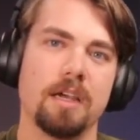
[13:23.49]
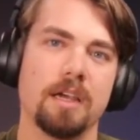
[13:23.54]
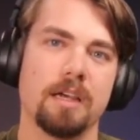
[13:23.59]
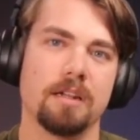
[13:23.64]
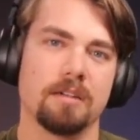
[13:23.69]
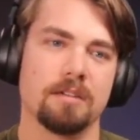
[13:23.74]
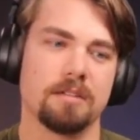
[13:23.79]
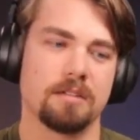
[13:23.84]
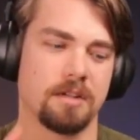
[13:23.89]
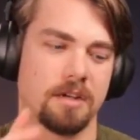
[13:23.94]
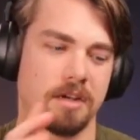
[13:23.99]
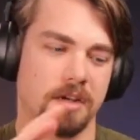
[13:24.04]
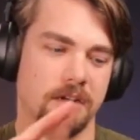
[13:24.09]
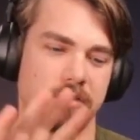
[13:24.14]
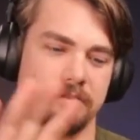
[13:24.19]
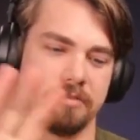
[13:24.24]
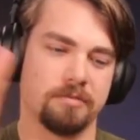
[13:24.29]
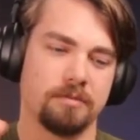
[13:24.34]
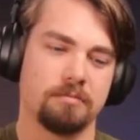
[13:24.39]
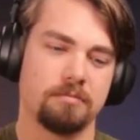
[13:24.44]
and
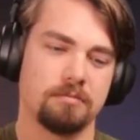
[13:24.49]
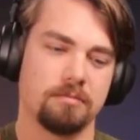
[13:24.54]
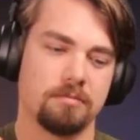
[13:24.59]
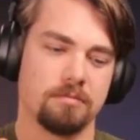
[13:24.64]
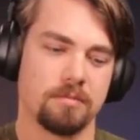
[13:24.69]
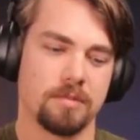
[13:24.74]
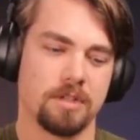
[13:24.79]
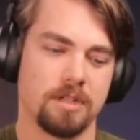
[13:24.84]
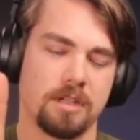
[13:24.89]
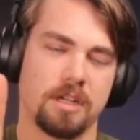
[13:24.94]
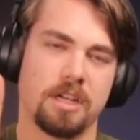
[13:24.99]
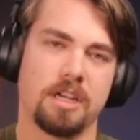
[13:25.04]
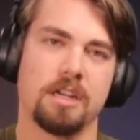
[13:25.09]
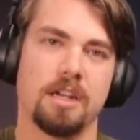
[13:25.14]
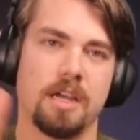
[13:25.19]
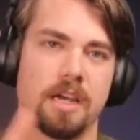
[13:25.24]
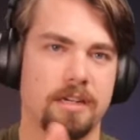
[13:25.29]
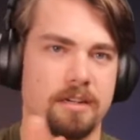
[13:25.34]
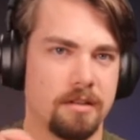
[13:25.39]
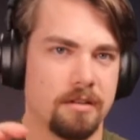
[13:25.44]
kind of
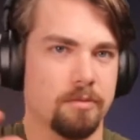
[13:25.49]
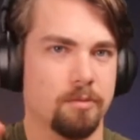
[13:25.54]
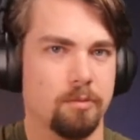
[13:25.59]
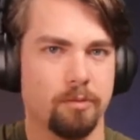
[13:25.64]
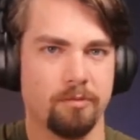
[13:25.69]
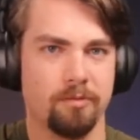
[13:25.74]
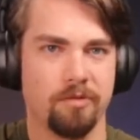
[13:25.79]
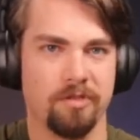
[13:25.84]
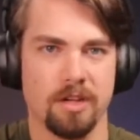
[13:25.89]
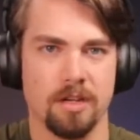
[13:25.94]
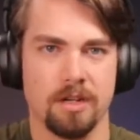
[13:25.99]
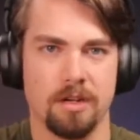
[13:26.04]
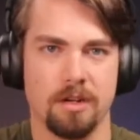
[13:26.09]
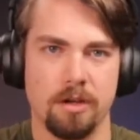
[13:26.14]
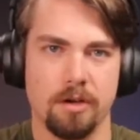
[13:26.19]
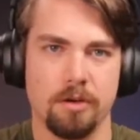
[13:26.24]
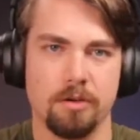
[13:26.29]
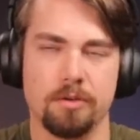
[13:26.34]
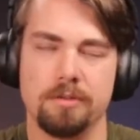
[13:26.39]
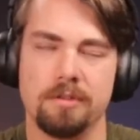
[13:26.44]
connect them via
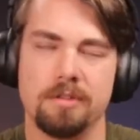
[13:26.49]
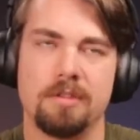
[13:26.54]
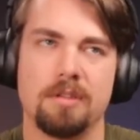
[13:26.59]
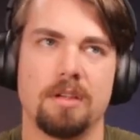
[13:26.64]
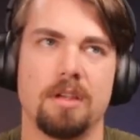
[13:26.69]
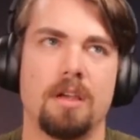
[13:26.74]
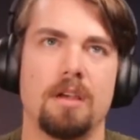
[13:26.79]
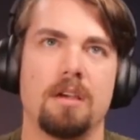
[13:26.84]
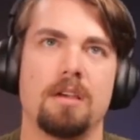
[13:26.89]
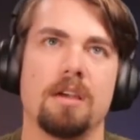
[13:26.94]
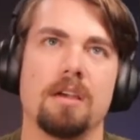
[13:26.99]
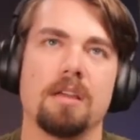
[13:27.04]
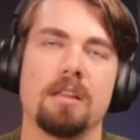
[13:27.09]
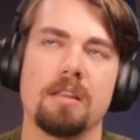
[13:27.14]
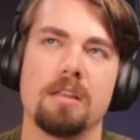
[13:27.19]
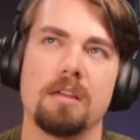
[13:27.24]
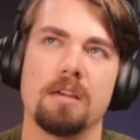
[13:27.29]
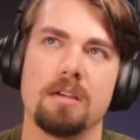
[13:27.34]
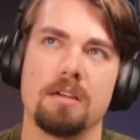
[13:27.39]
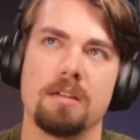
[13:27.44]
nodes.
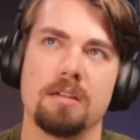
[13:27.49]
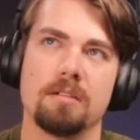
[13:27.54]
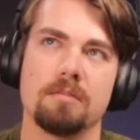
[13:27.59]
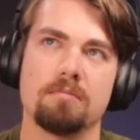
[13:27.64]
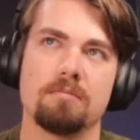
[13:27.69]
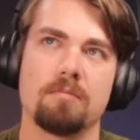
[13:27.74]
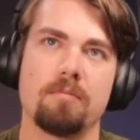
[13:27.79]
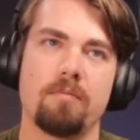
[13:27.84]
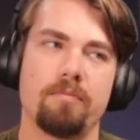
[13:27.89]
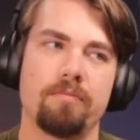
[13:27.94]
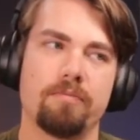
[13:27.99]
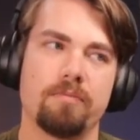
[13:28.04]
And then